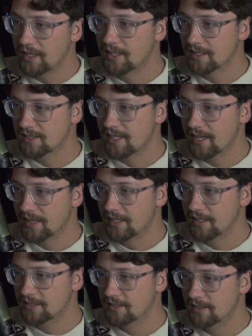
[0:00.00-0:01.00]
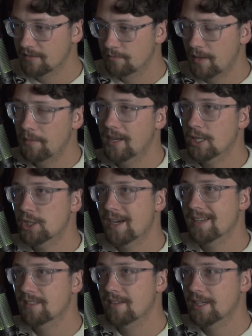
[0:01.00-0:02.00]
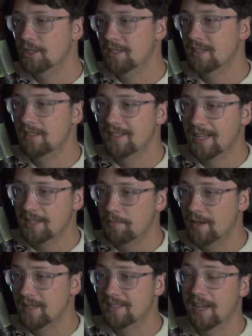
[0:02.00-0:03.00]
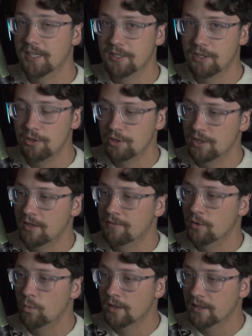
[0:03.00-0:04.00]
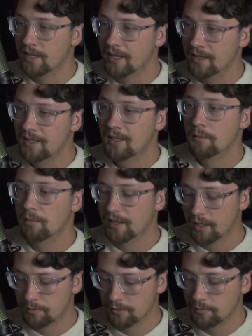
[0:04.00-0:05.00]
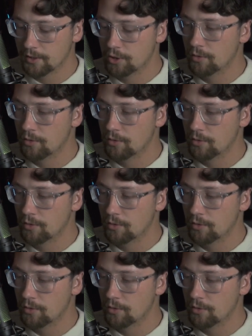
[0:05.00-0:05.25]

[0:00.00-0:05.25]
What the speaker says: does take this, maybe not shot selection, not the best execution of the one leg, bring it up a little bit too